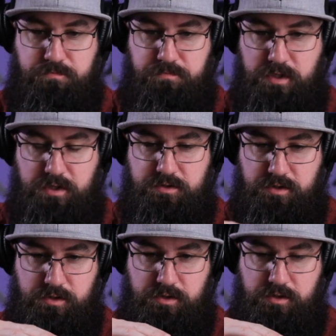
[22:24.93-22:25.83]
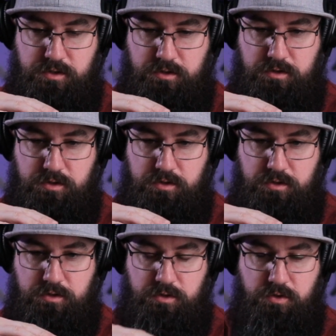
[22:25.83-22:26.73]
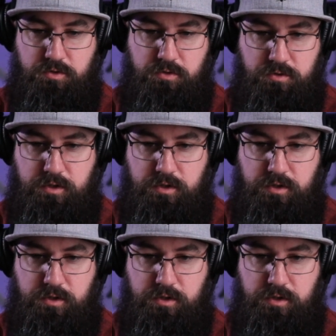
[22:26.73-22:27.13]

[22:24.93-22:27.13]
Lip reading: does the neutral